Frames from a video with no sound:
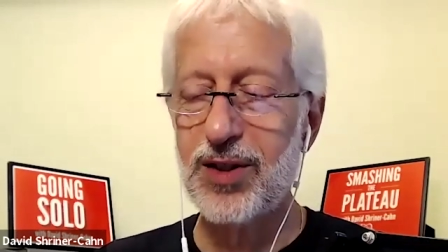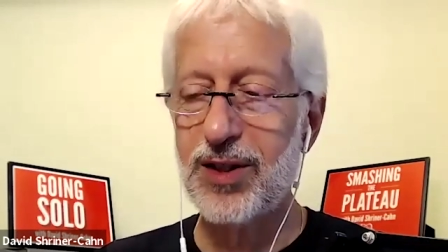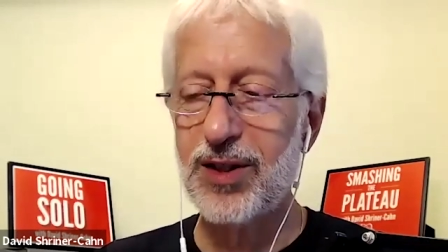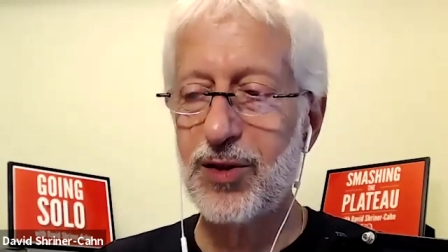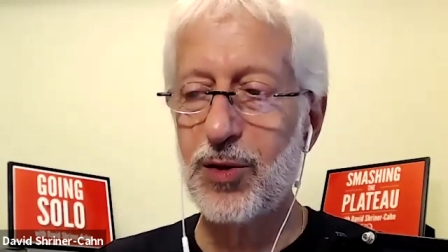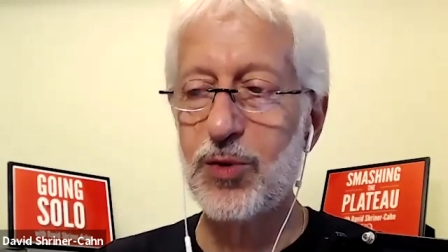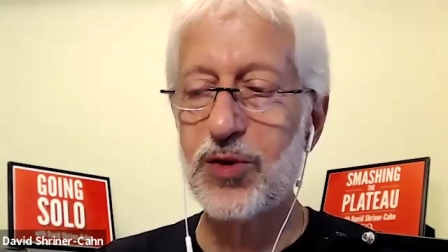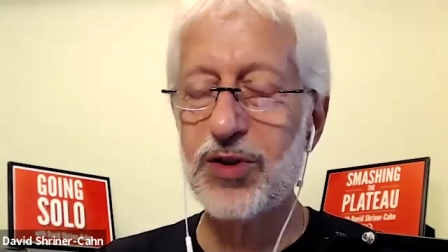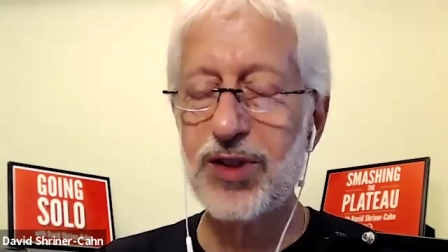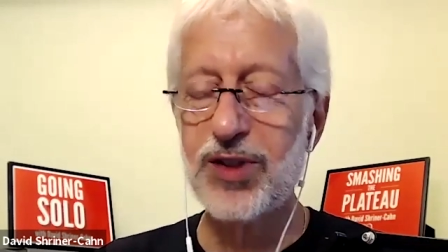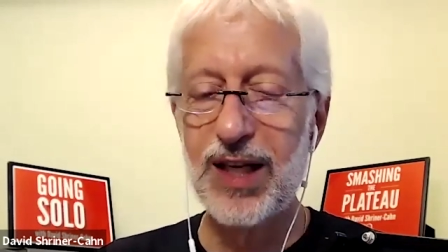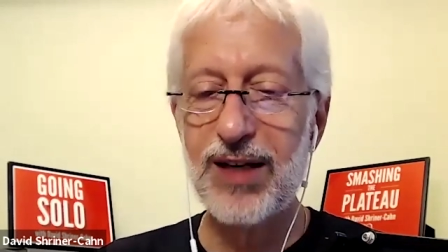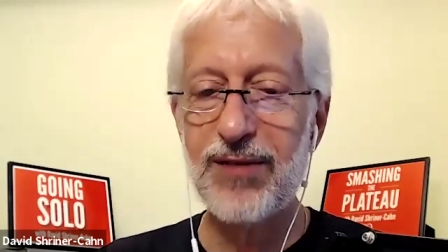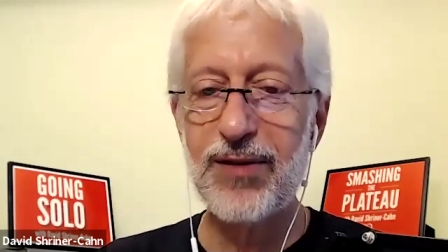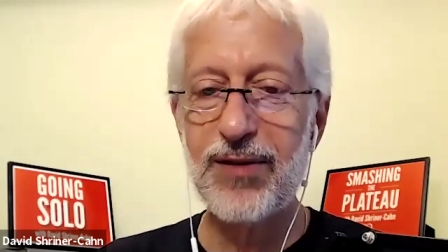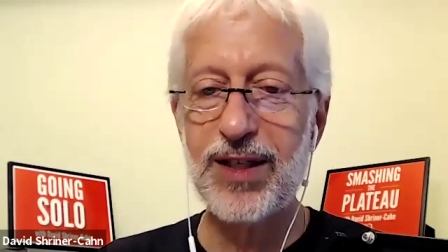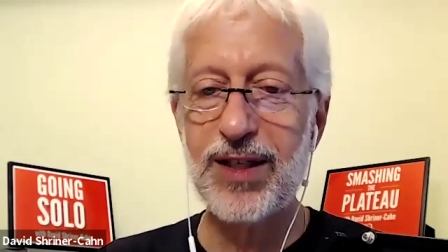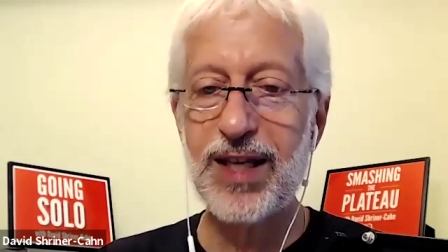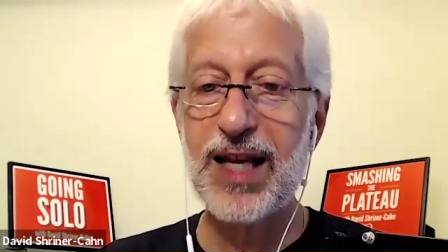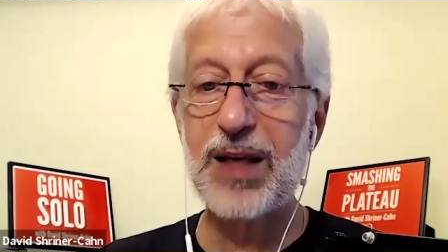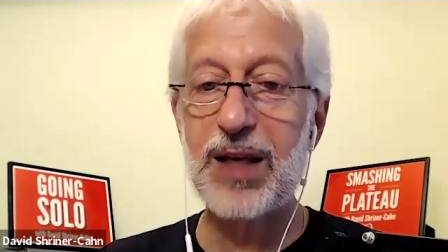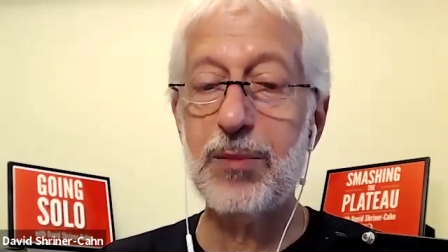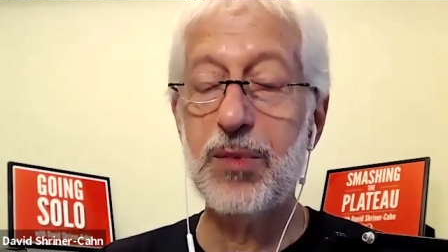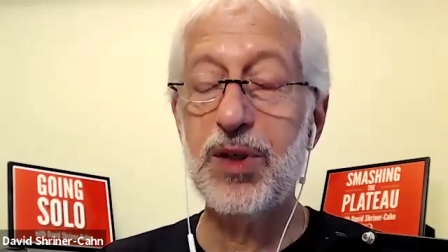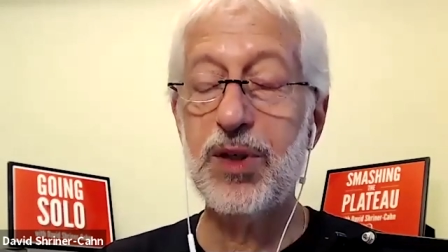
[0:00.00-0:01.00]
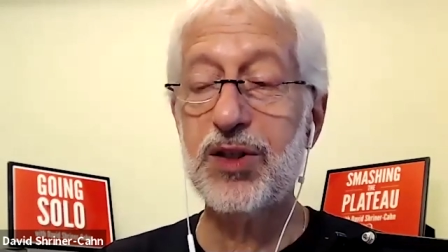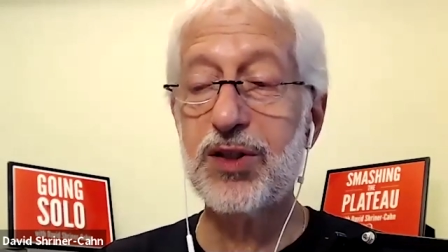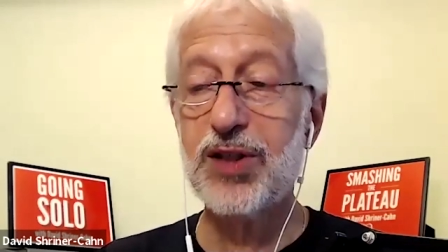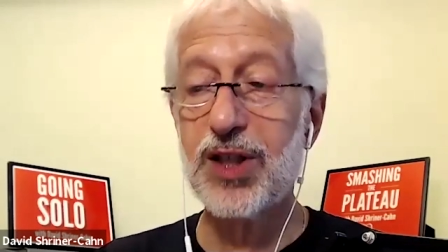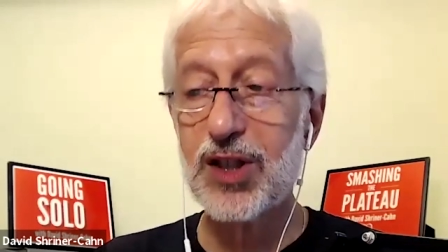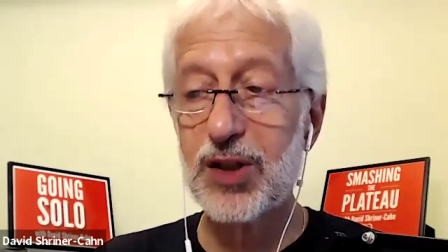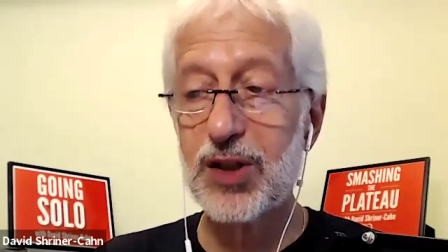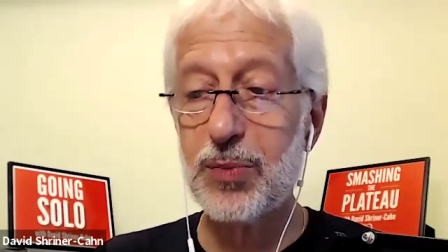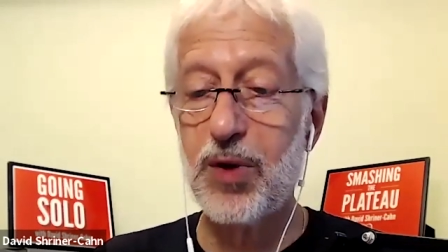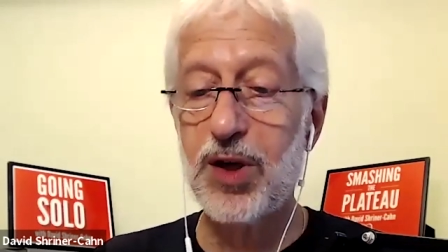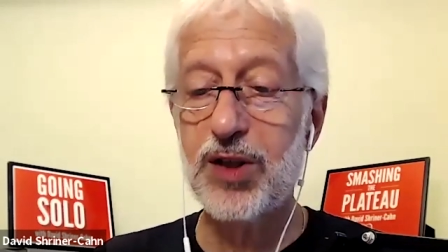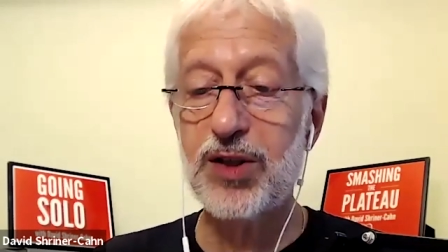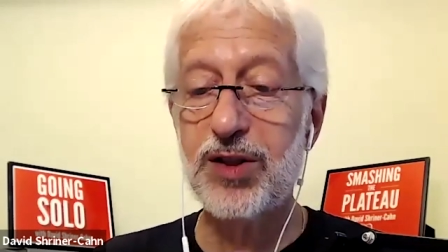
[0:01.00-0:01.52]
So instead of it taking me
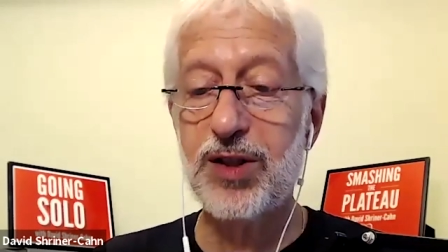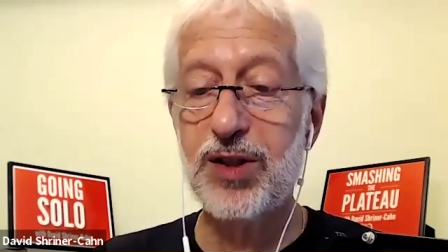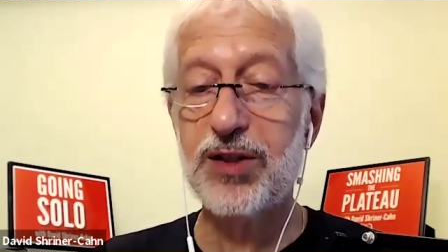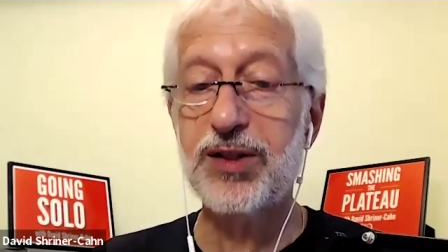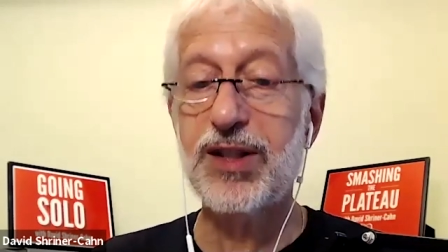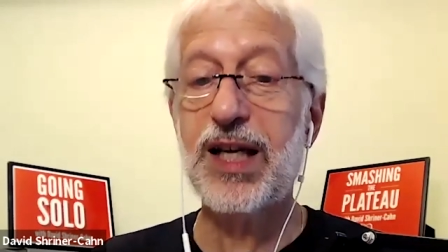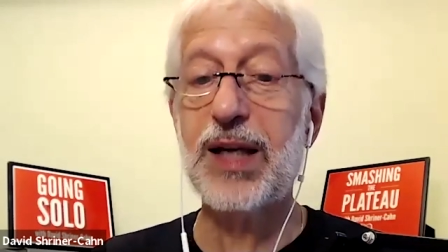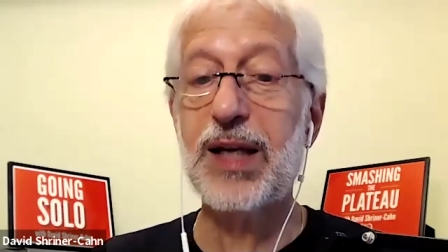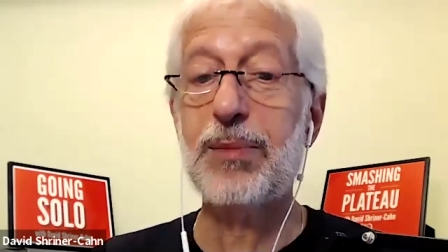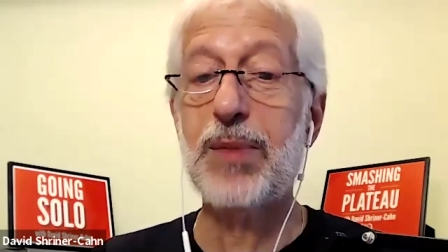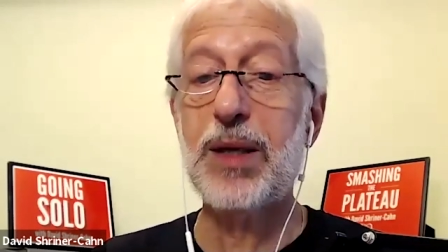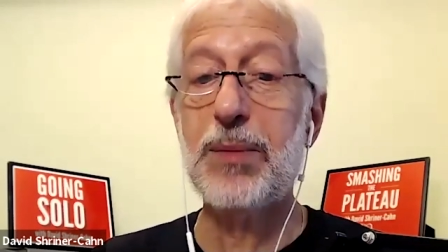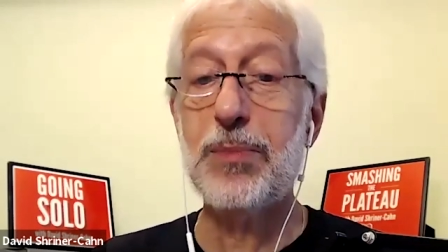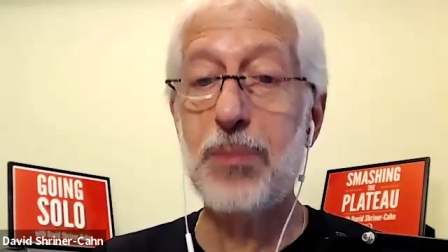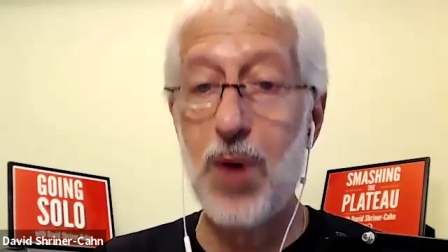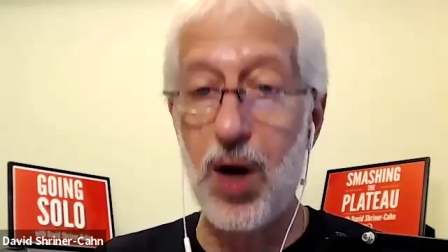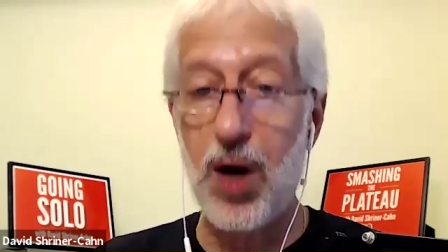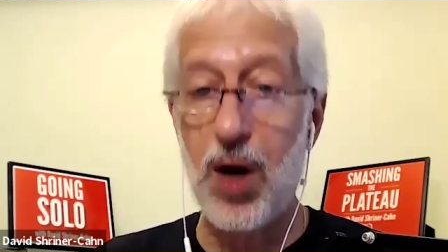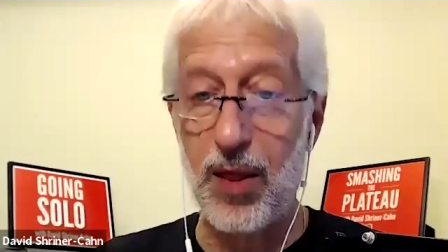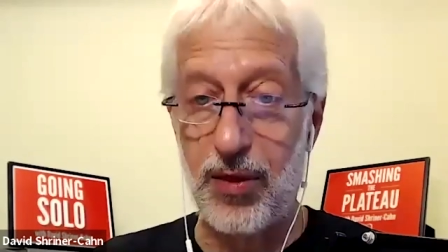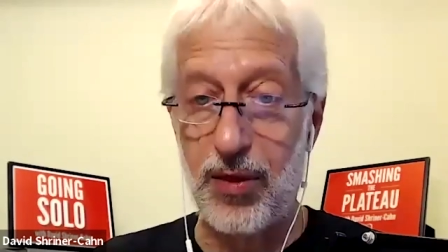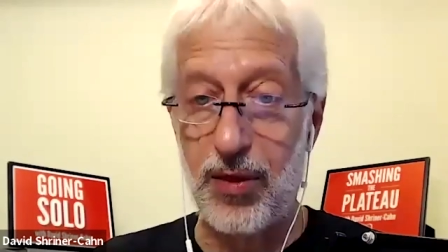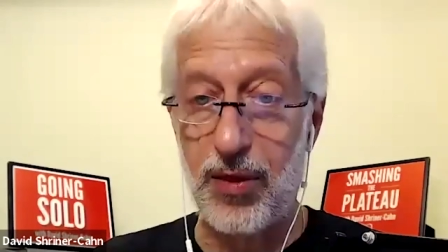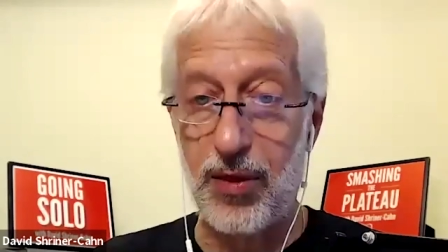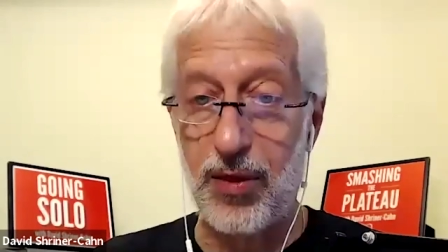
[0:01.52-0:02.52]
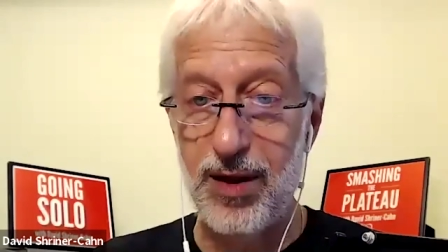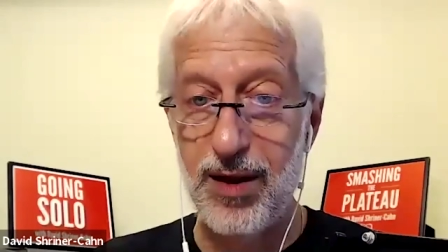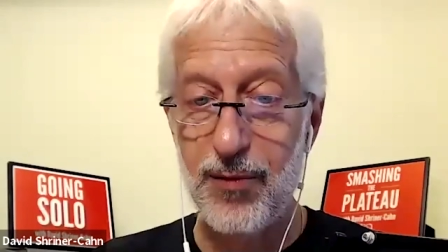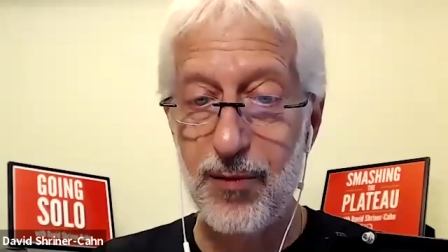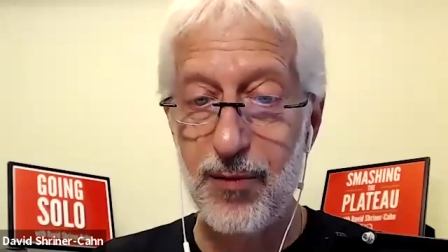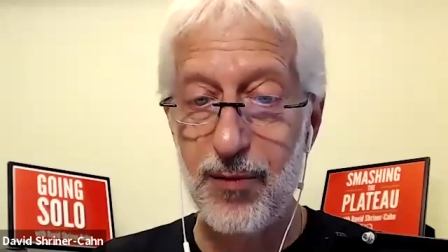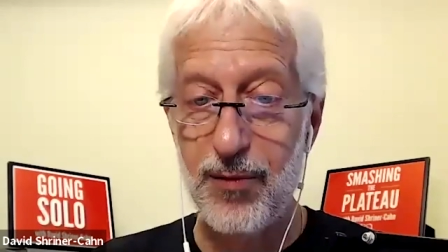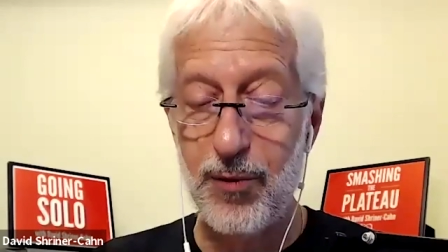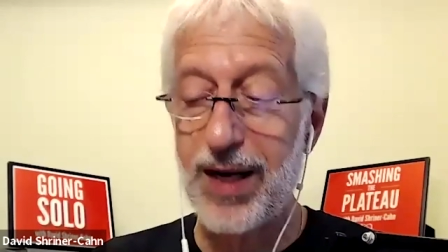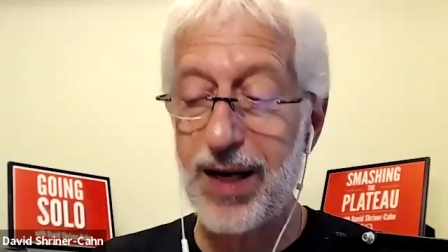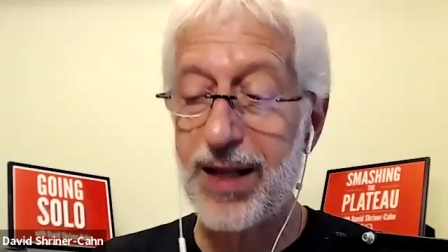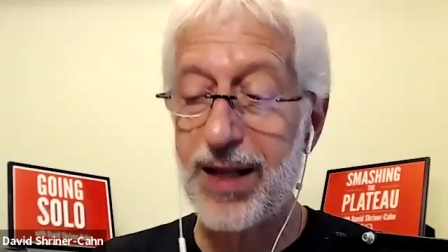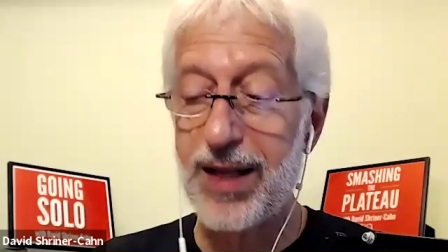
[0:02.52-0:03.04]
six months, it'll take me a month,
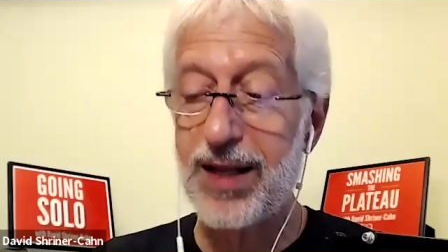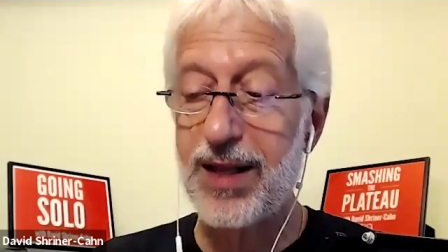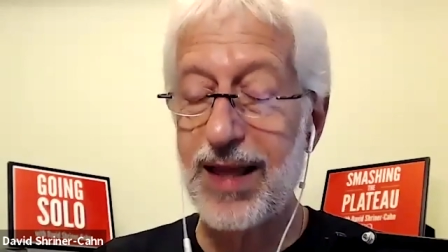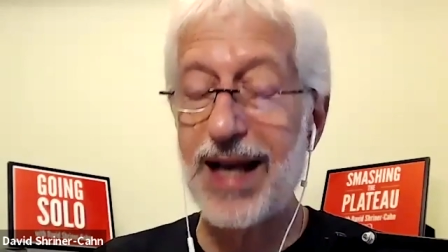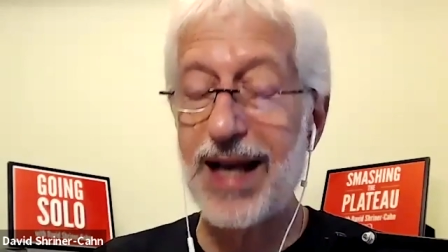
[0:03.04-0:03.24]
right?